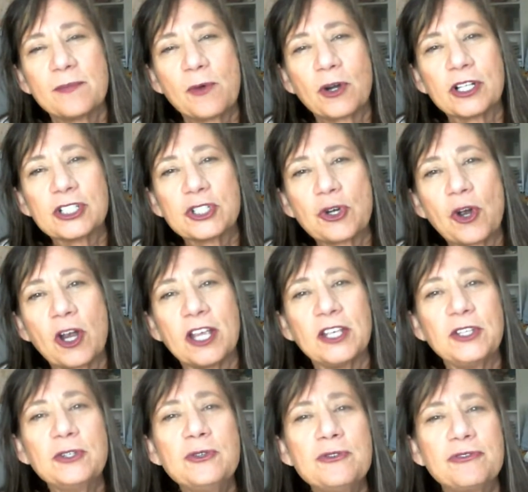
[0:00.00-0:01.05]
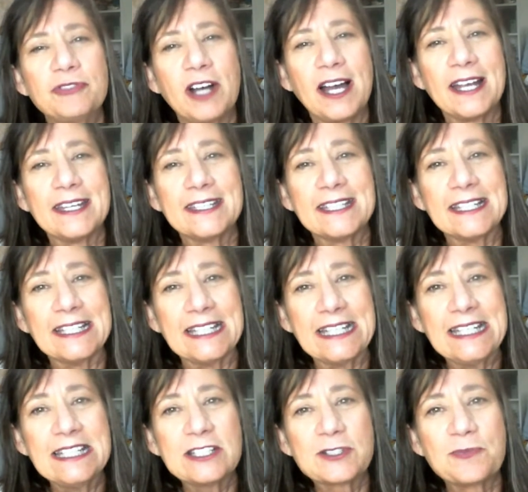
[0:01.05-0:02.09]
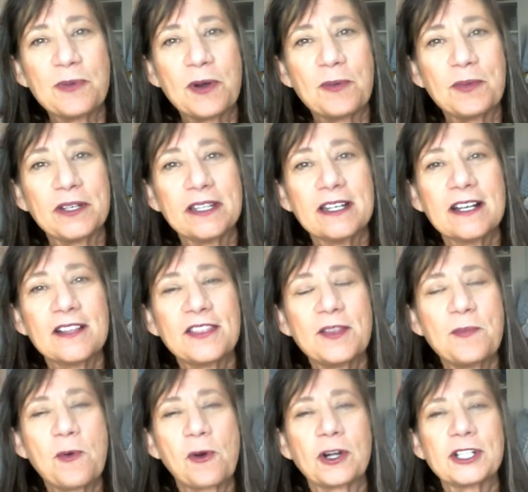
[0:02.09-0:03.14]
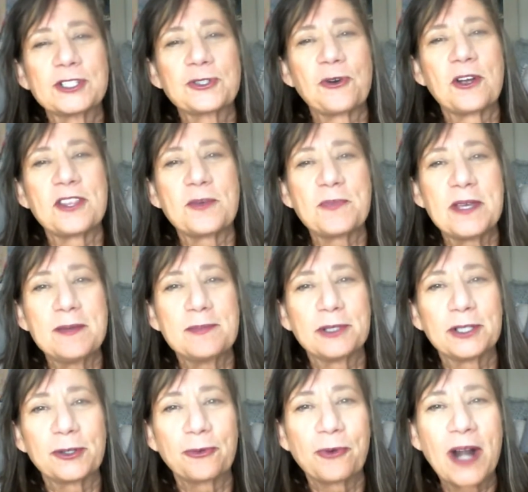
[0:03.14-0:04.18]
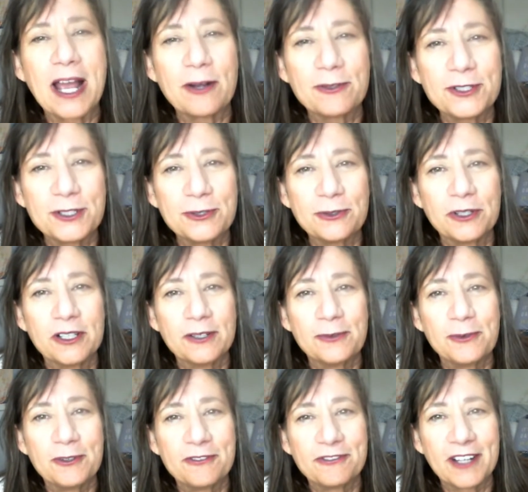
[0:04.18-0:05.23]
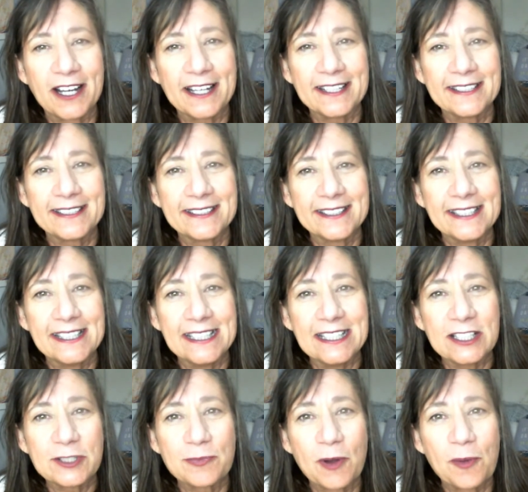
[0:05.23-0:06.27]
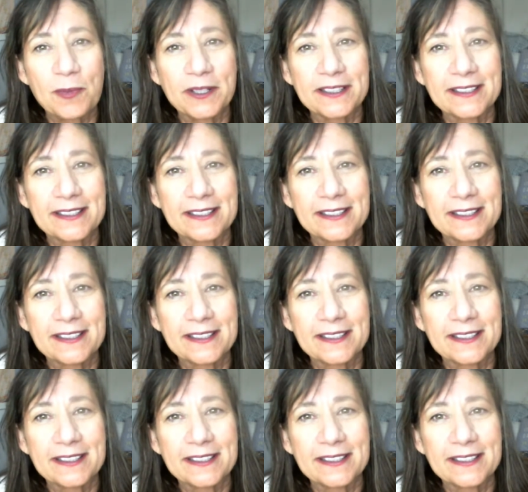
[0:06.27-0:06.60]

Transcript: The more joy you find in each moment, the more joy the people around you will find in each moment.